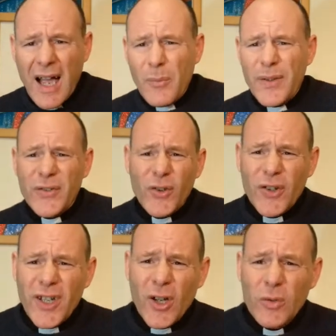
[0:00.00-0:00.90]
And we
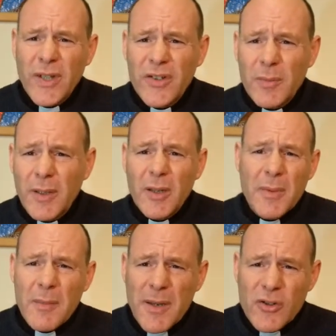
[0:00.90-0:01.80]
saw that the Old Testament
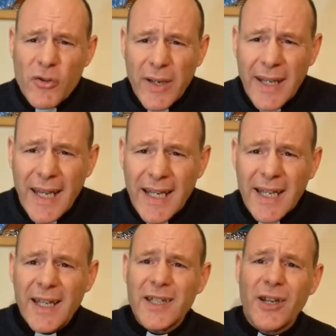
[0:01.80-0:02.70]
can be a bit tricky,
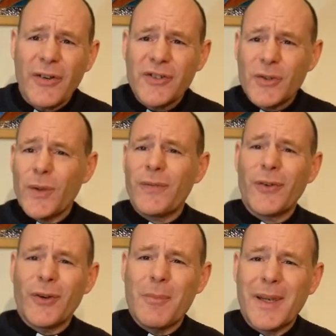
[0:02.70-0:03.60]
and I encourage you,
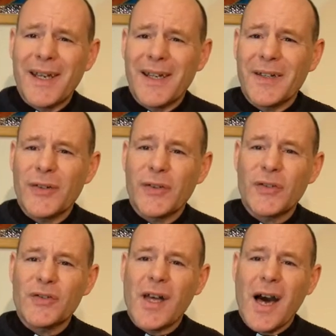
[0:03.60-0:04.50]
if you're a beginner, to
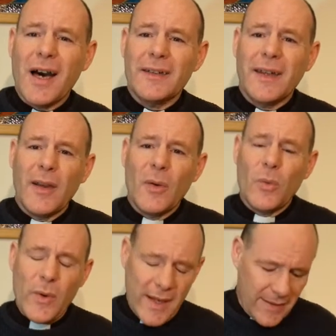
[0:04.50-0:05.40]
start
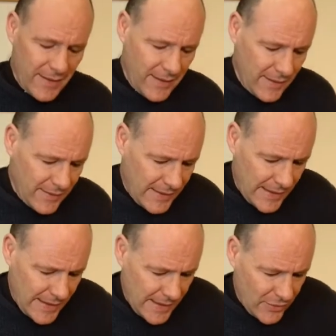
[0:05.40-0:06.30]
with
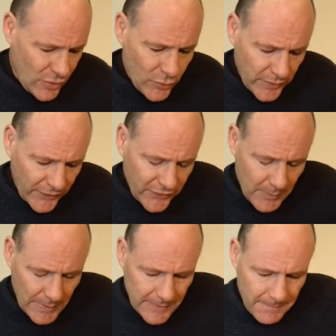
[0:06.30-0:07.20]
the New
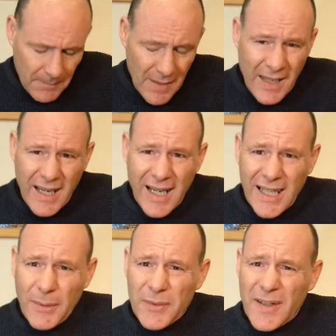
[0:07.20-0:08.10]
Testament.
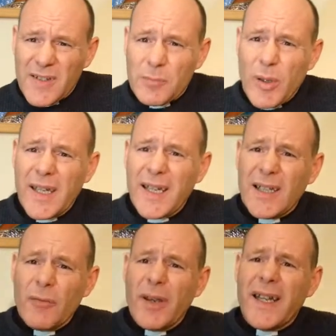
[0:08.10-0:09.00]
And I was
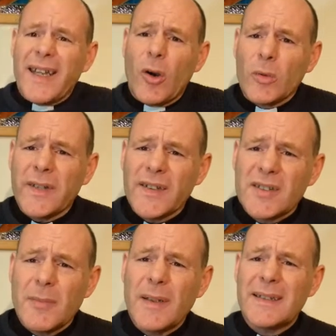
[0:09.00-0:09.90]
explaining that really the Old
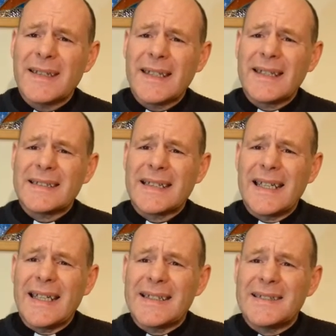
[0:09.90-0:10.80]
Testament
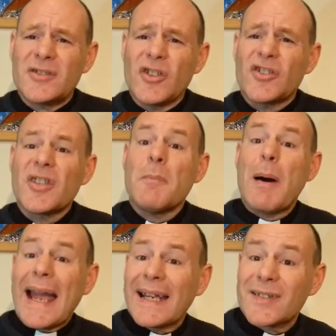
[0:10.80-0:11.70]
is just the
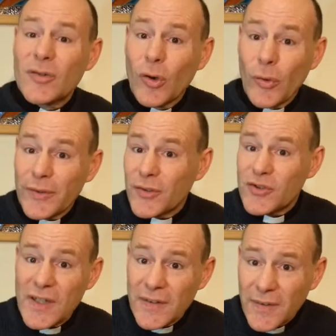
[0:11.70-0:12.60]
backstory to
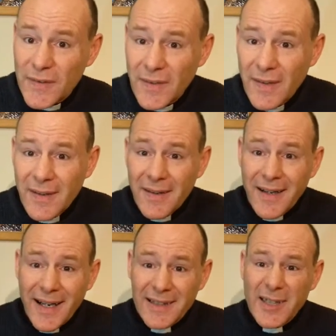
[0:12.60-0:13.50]
Jesus,
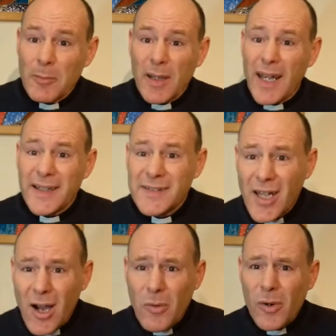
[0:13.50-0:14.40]
a little bit like Star